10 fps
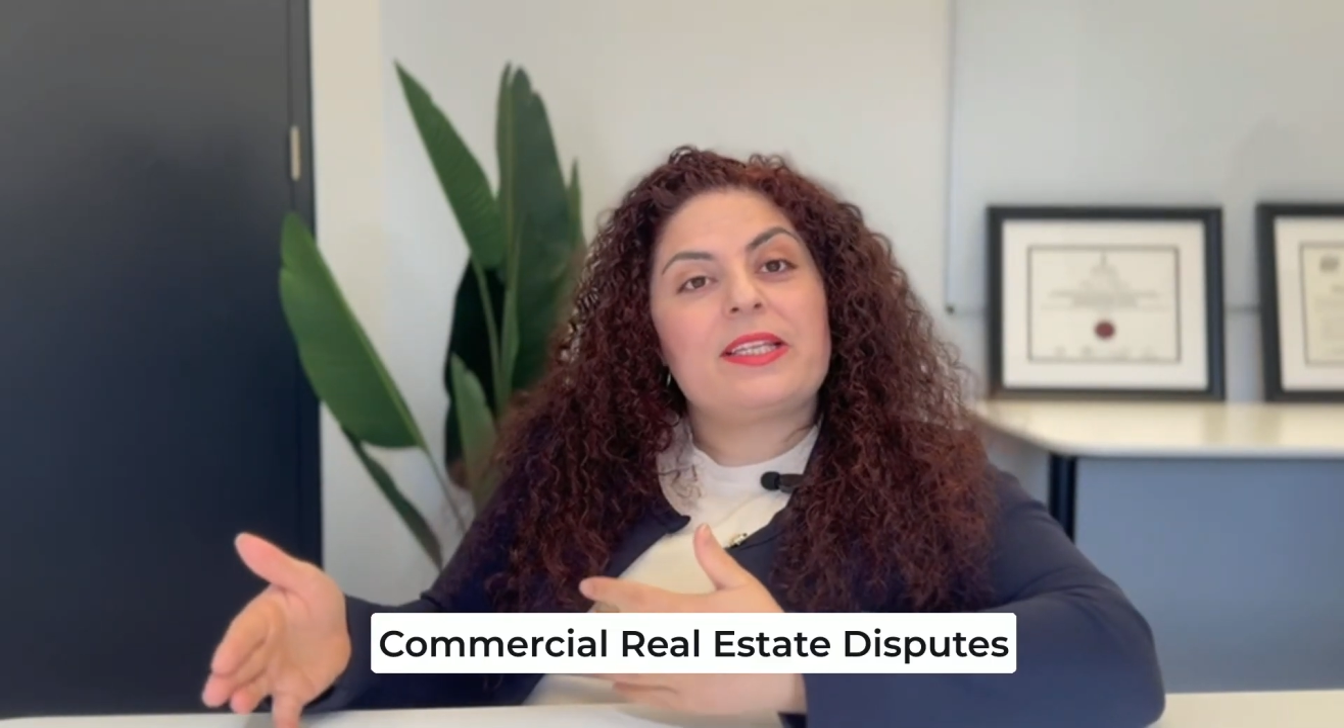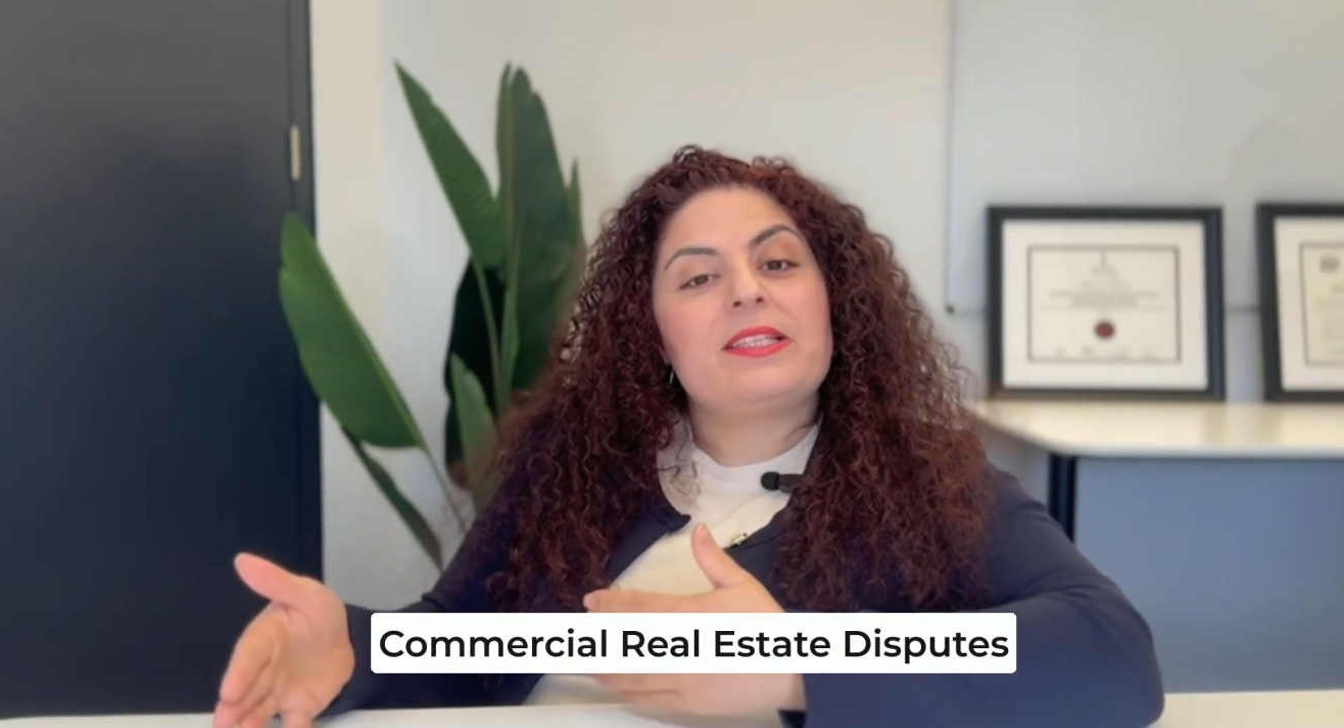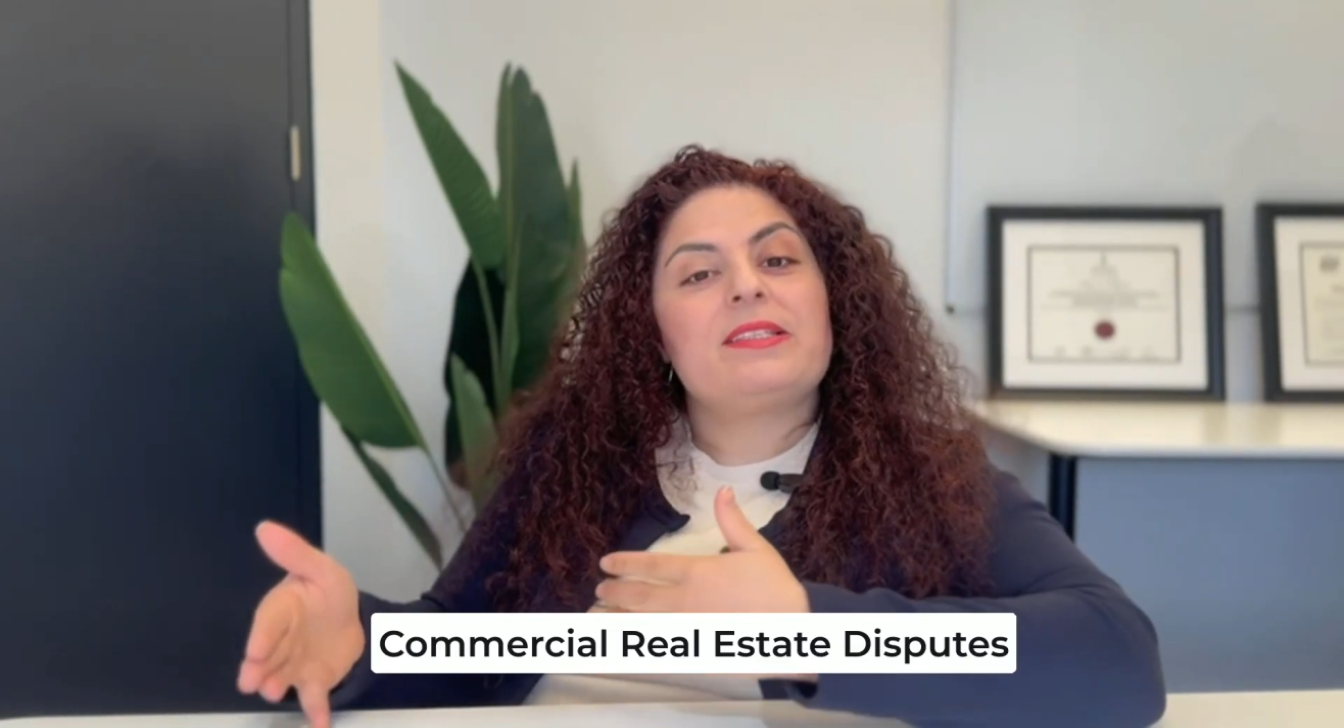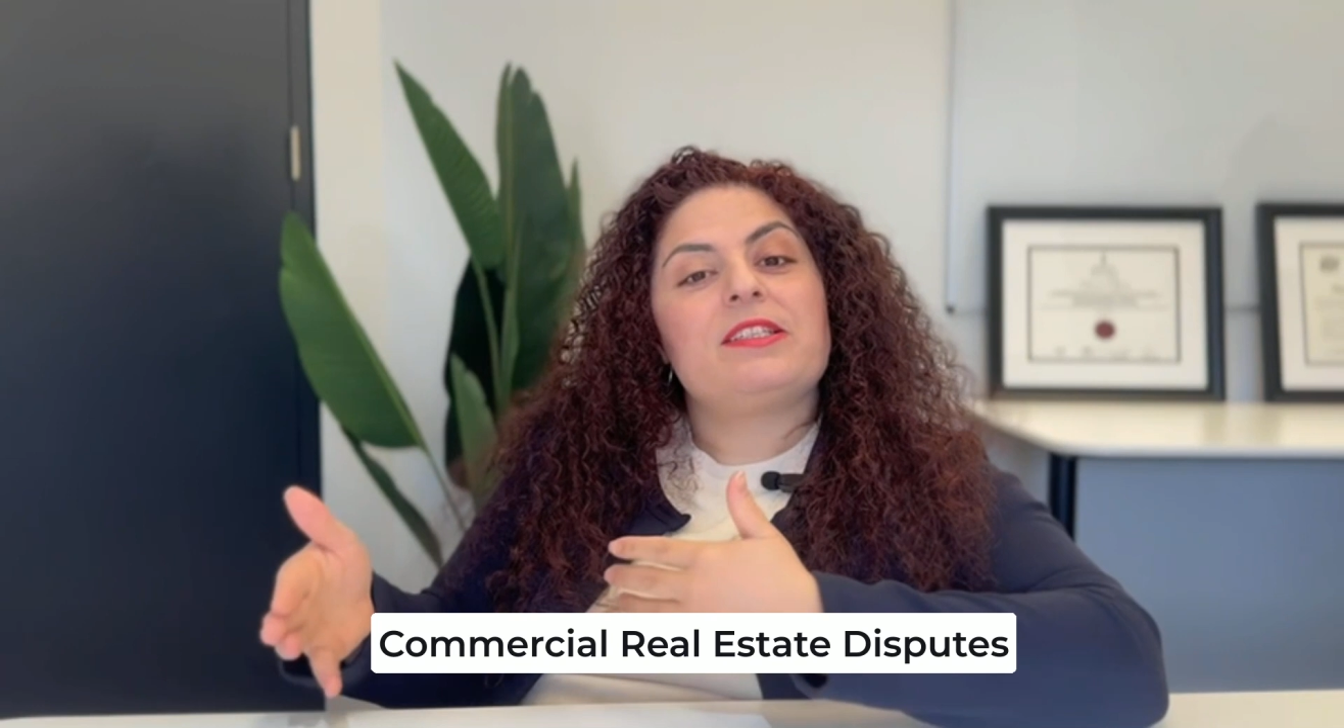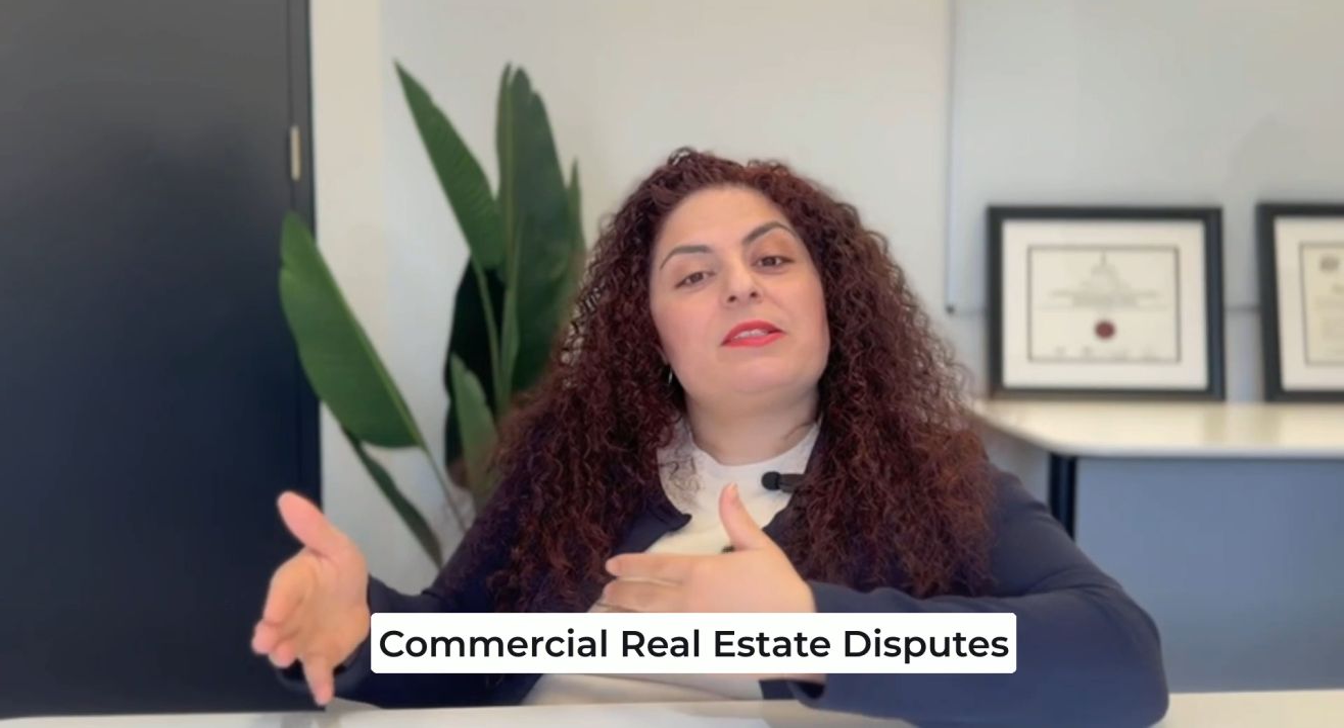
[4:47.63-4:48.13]

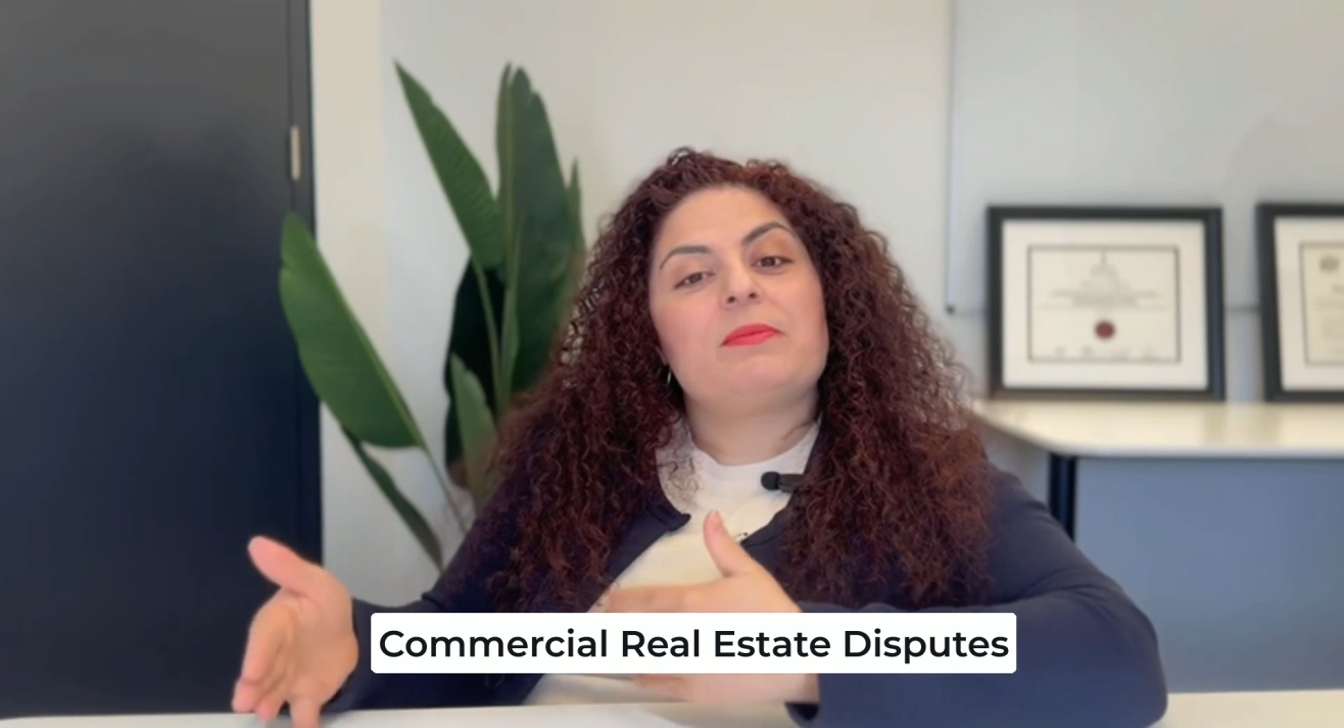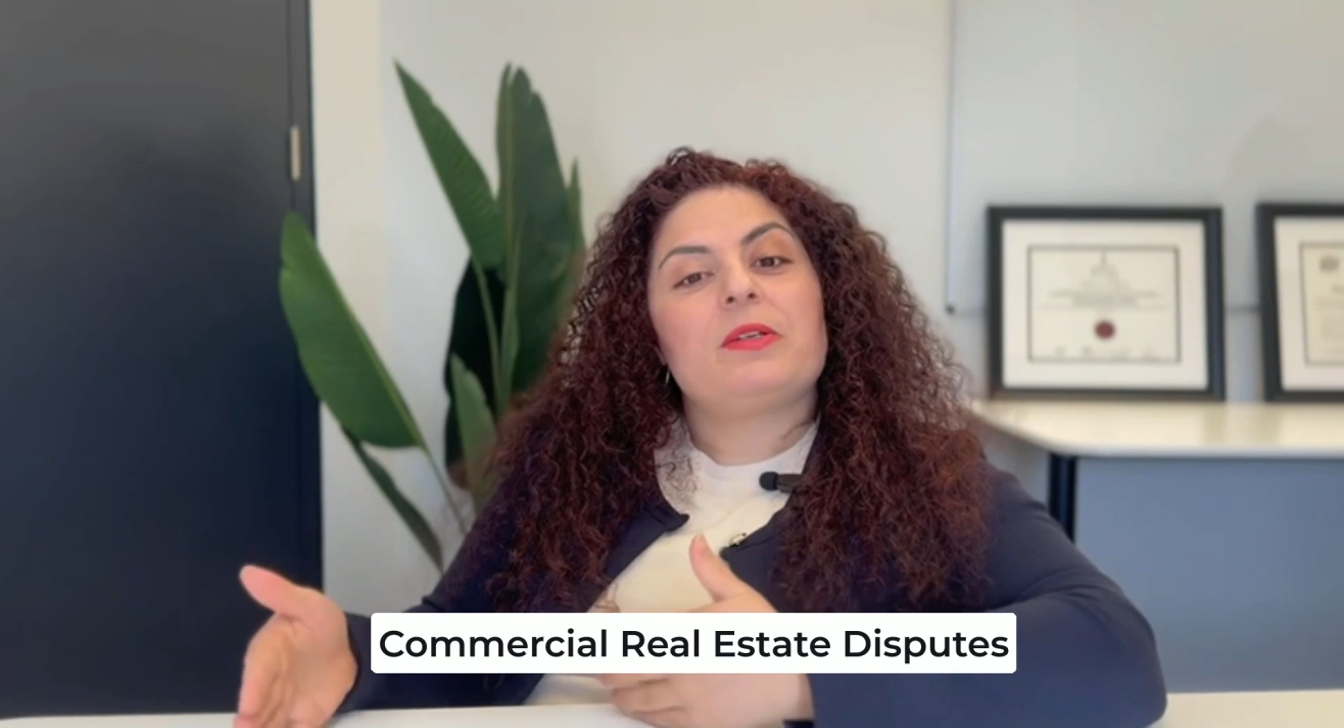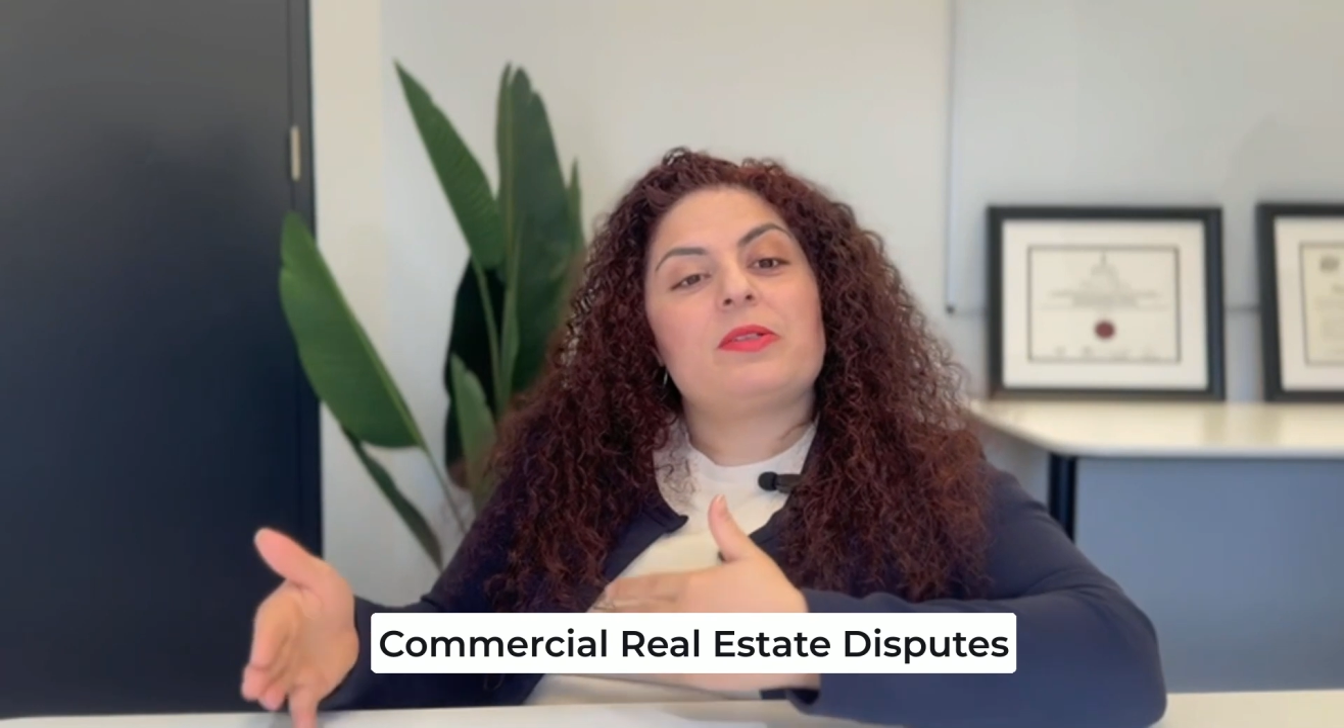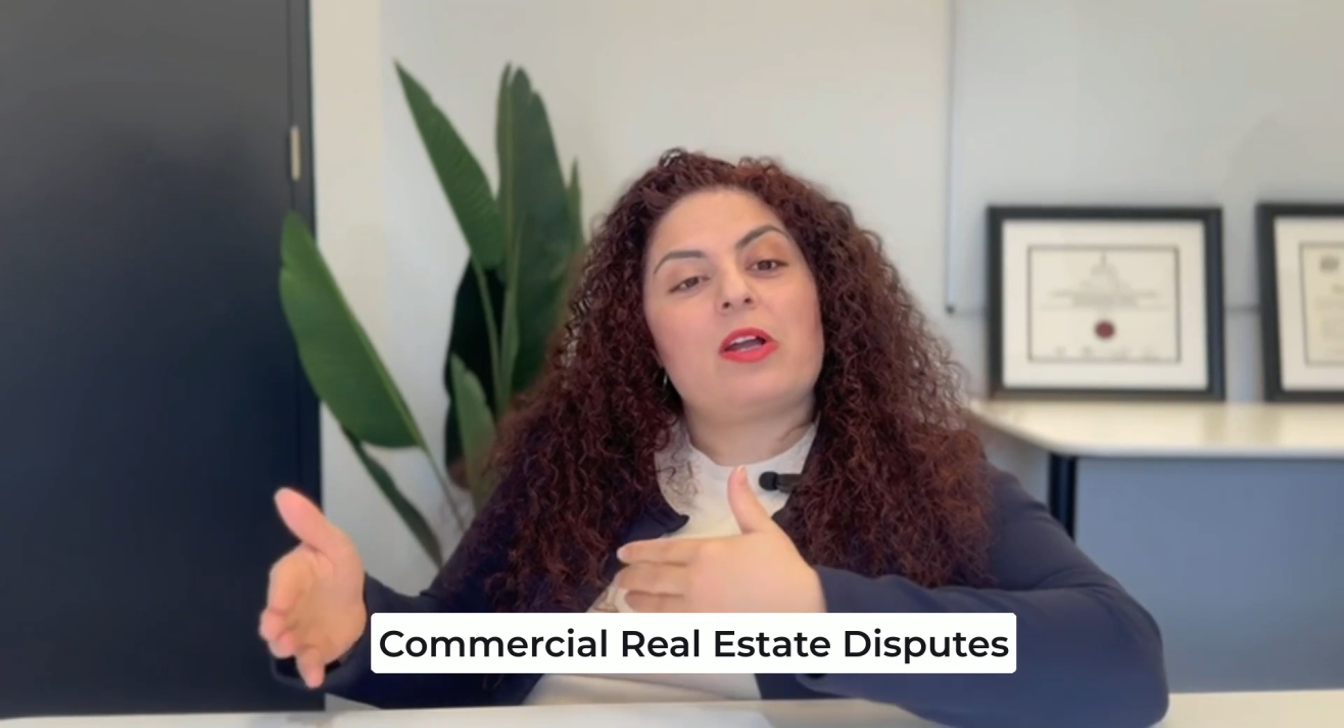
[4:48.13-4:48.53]
These disputes